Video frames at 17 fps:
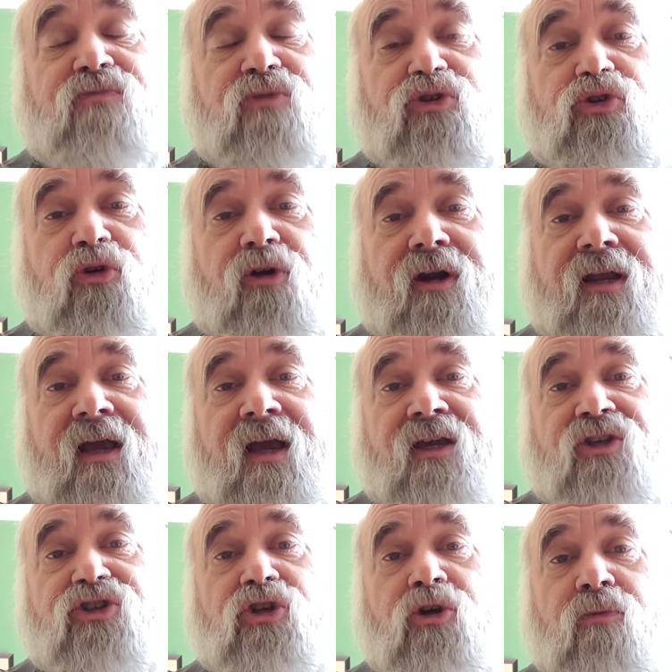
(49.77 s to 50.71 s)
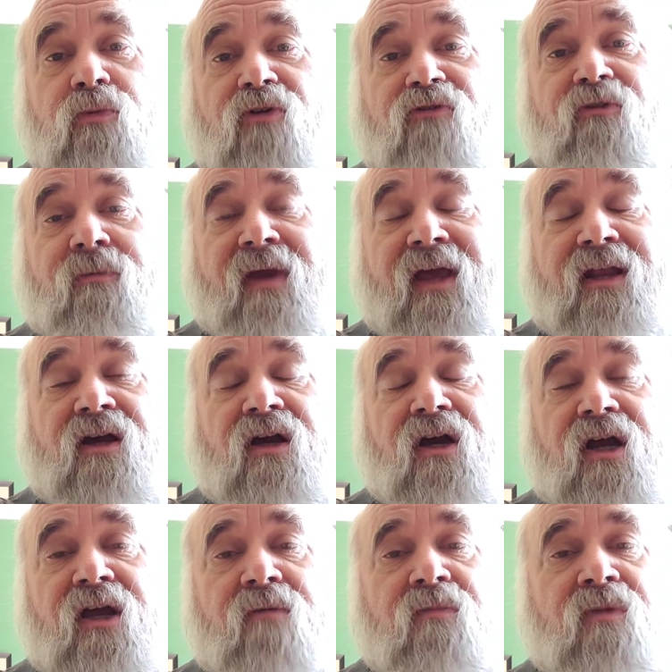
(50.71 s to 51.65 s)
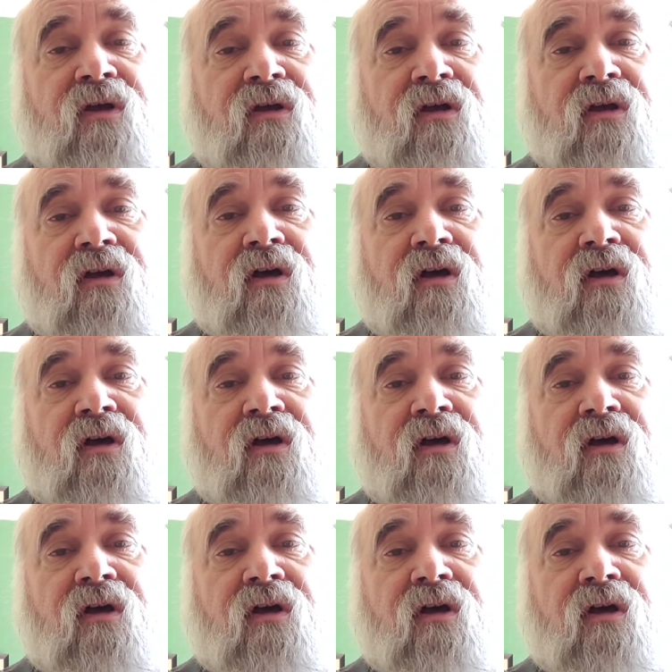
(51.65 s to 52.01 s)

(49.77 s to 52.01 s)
majority, I assume, are from Anaheim.